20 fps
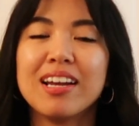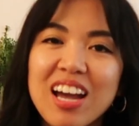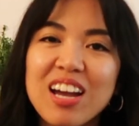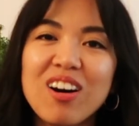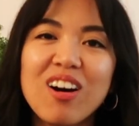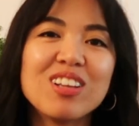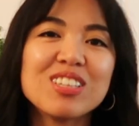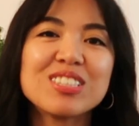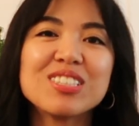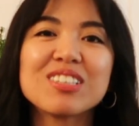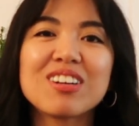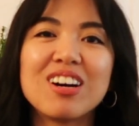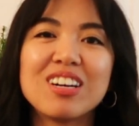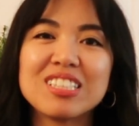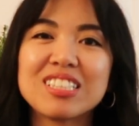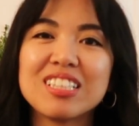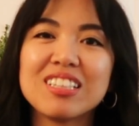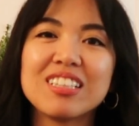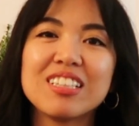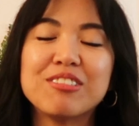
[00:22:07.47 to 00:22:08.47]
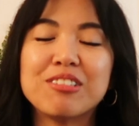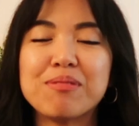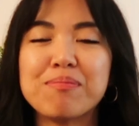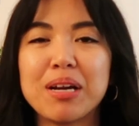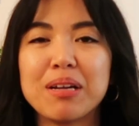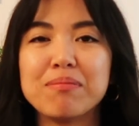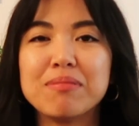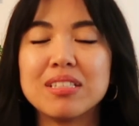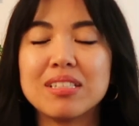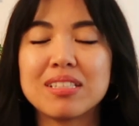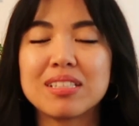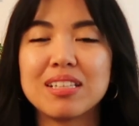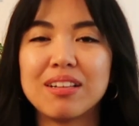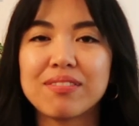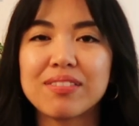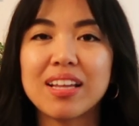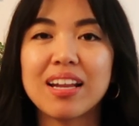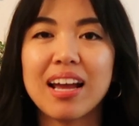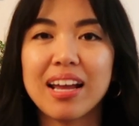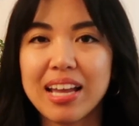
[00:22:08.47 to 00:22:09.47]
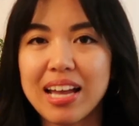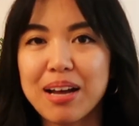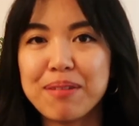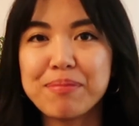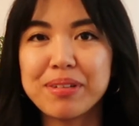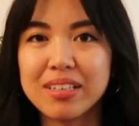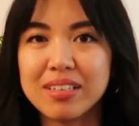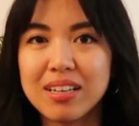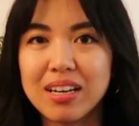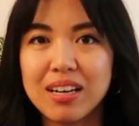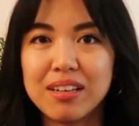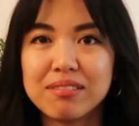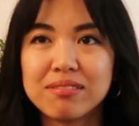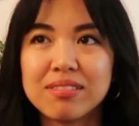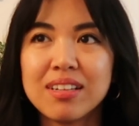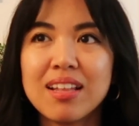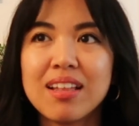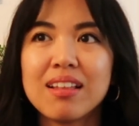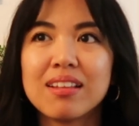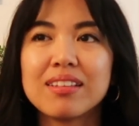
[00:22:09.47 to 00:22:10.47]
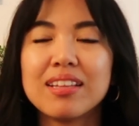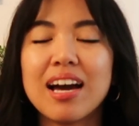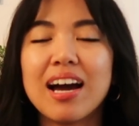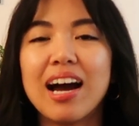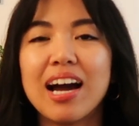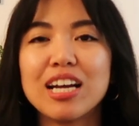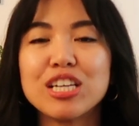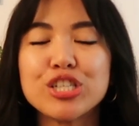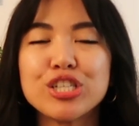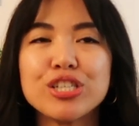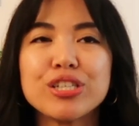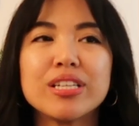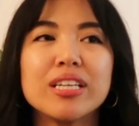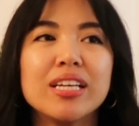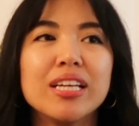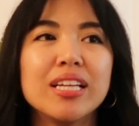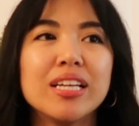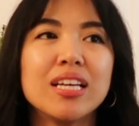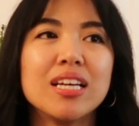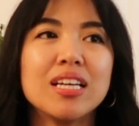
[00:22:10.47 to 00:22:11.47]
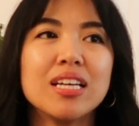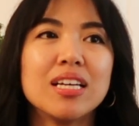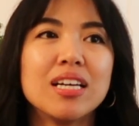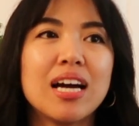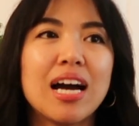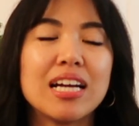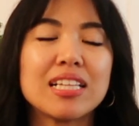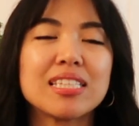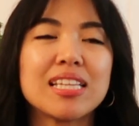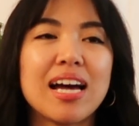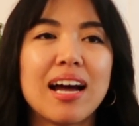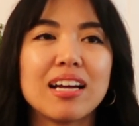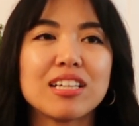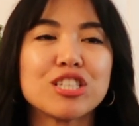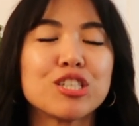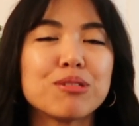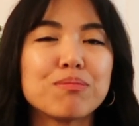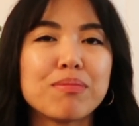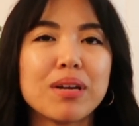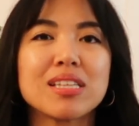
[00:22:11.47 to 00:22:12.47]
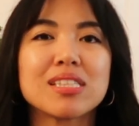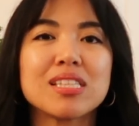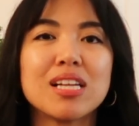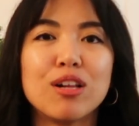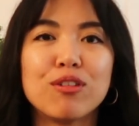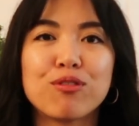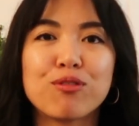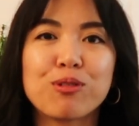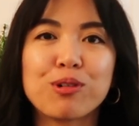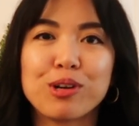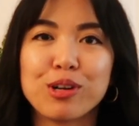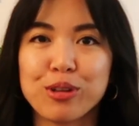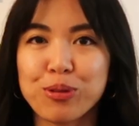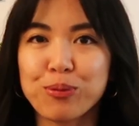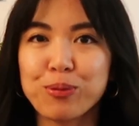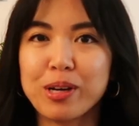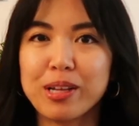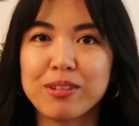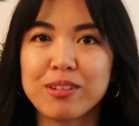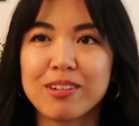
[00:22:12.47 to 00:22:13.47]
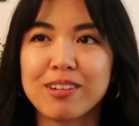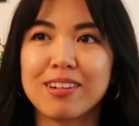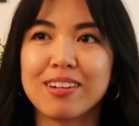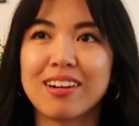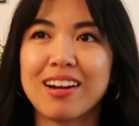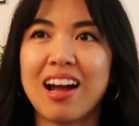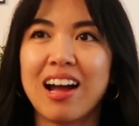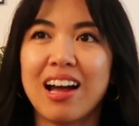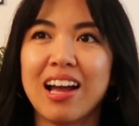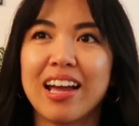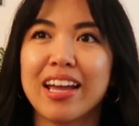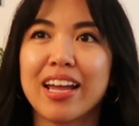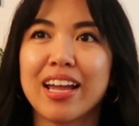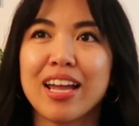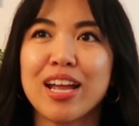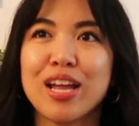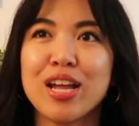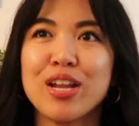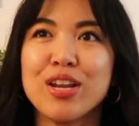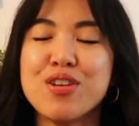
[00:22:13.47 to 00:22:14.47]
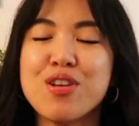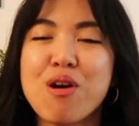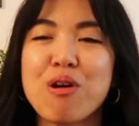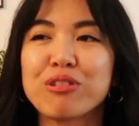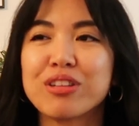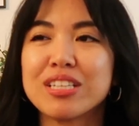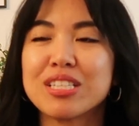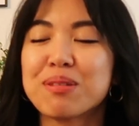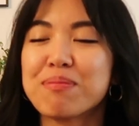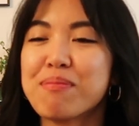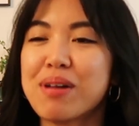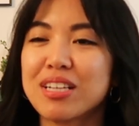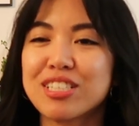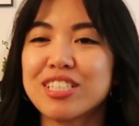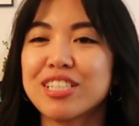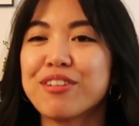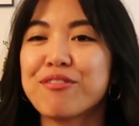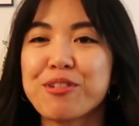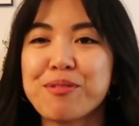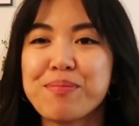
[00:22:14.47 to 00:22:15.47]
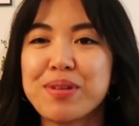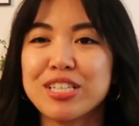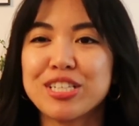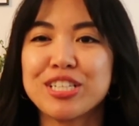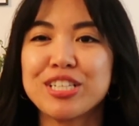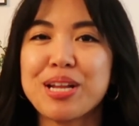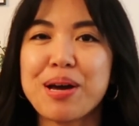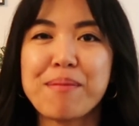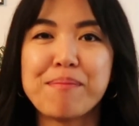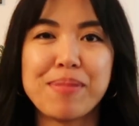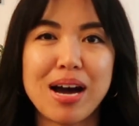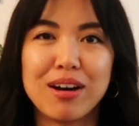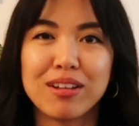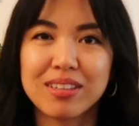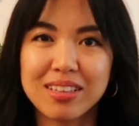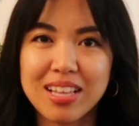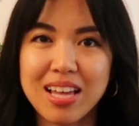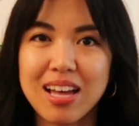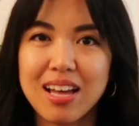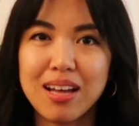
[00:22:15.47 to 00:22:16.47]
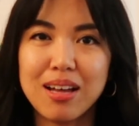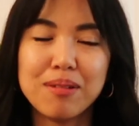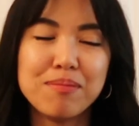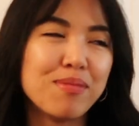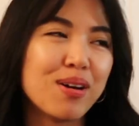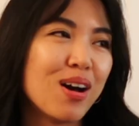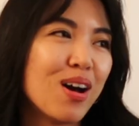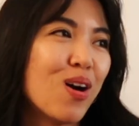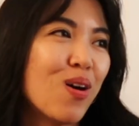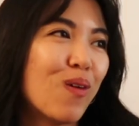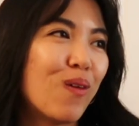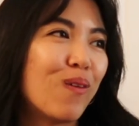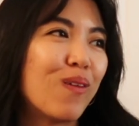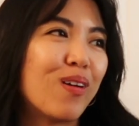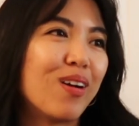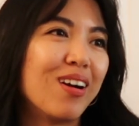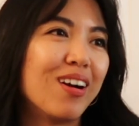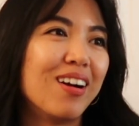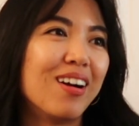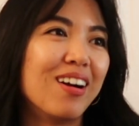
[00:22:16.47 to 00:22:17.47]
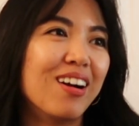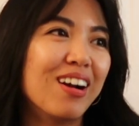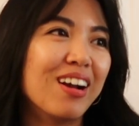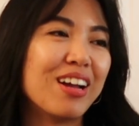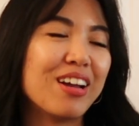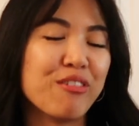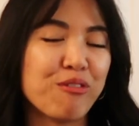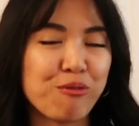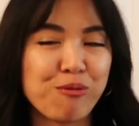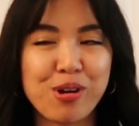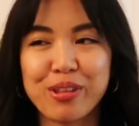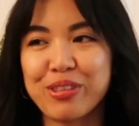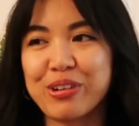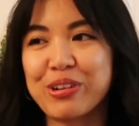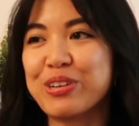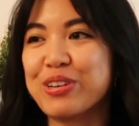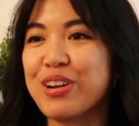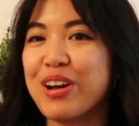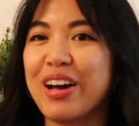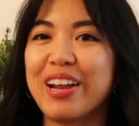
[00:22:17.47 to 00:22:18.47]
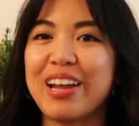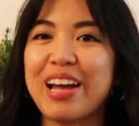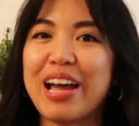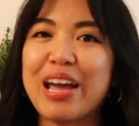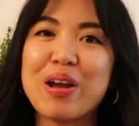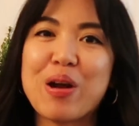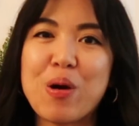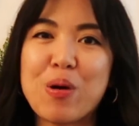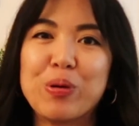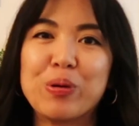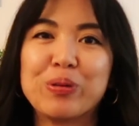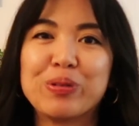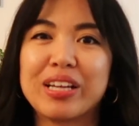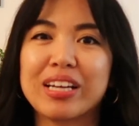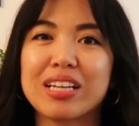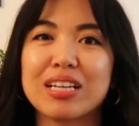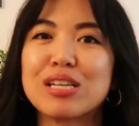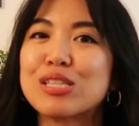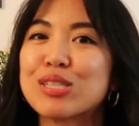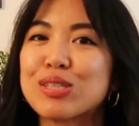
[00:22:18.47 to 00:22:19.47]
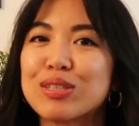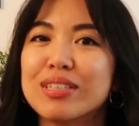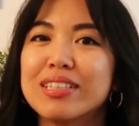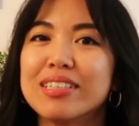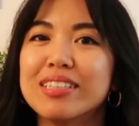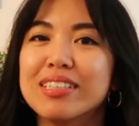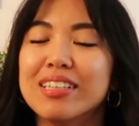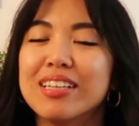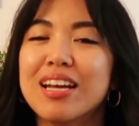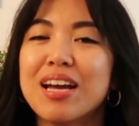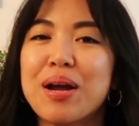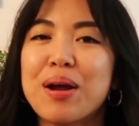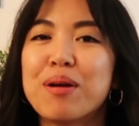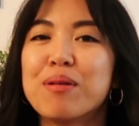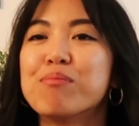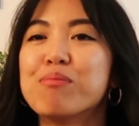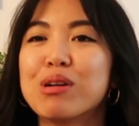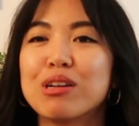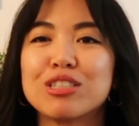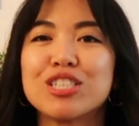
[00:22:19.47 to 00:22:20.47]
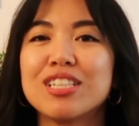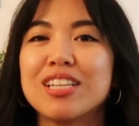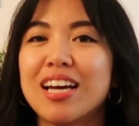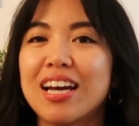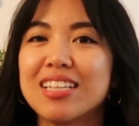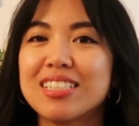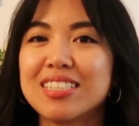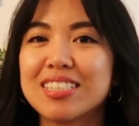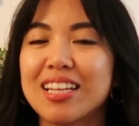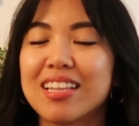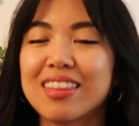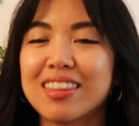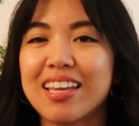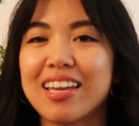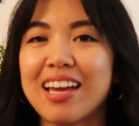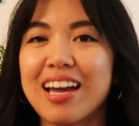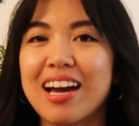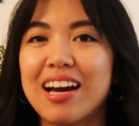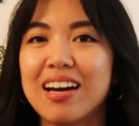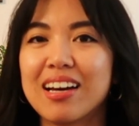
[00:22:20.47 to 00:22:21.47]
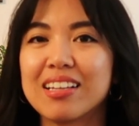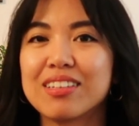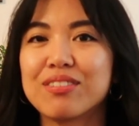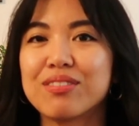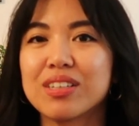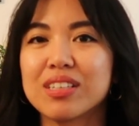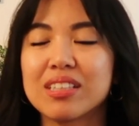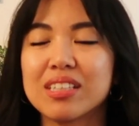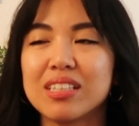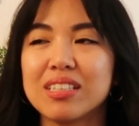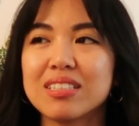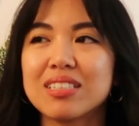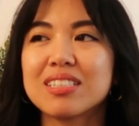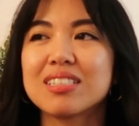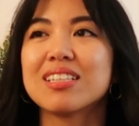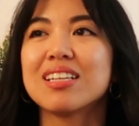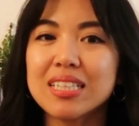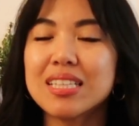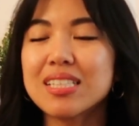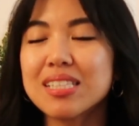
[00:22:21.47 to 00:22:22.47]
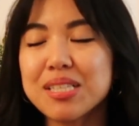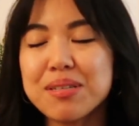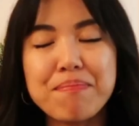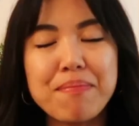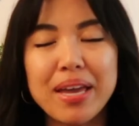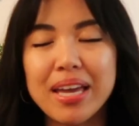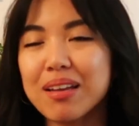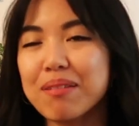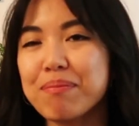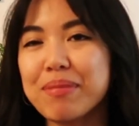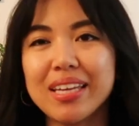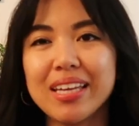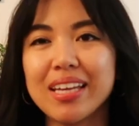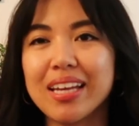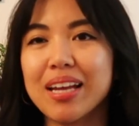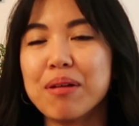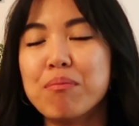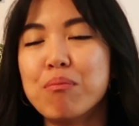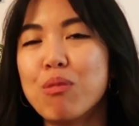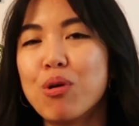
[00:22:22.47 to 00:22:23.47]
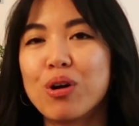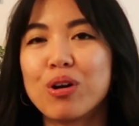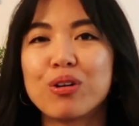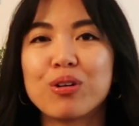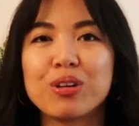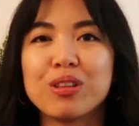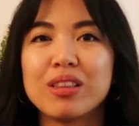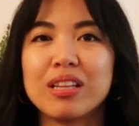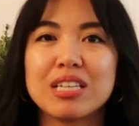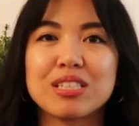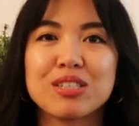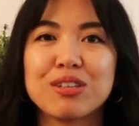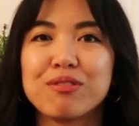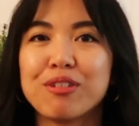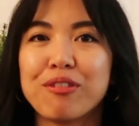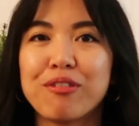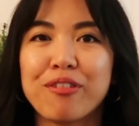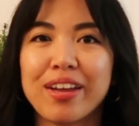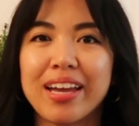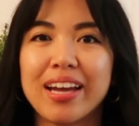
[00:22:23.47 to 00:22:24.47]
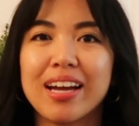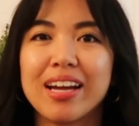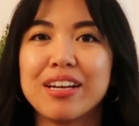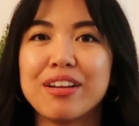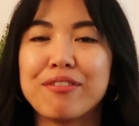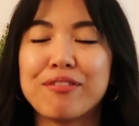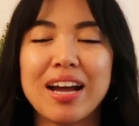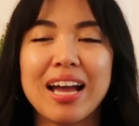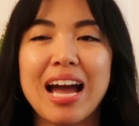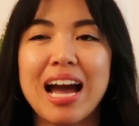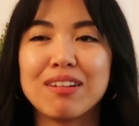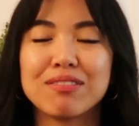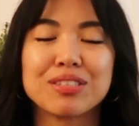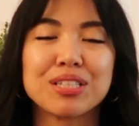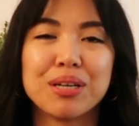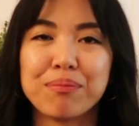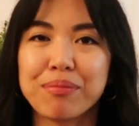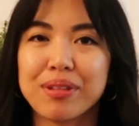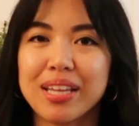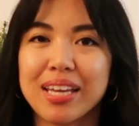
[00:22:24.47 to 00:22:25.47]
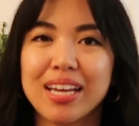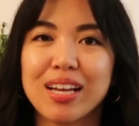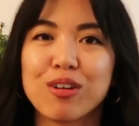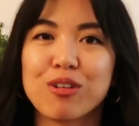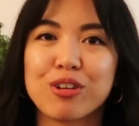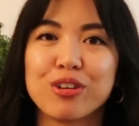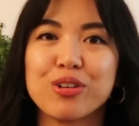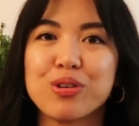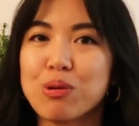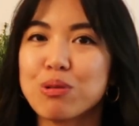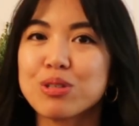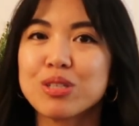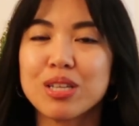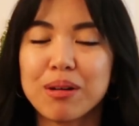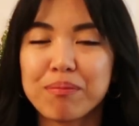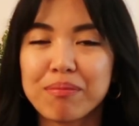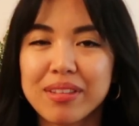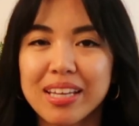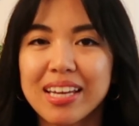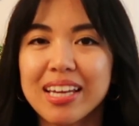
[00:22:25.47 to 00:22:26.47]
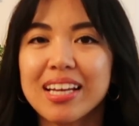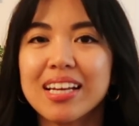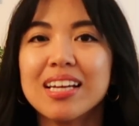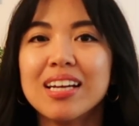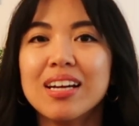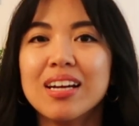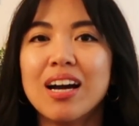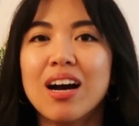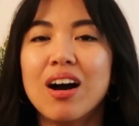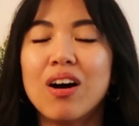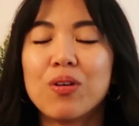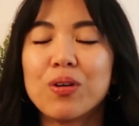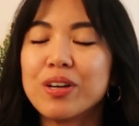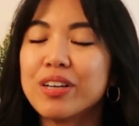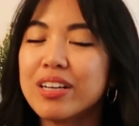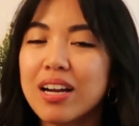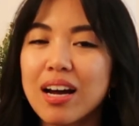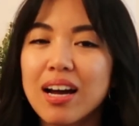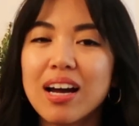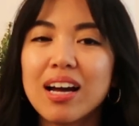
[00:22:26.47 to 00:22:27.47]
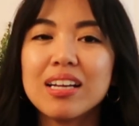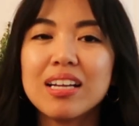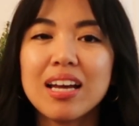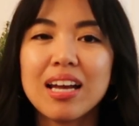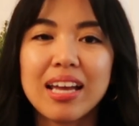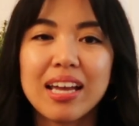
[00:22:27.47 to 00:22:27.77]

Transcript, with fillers: I also constantly remind myself that I am enough, that I shouldn't attach my self-worth whether I know this much information about them or whether or not I own like a certain merchandise that they had released. It doesn't make me more or less of a fan if I have something or know something or not.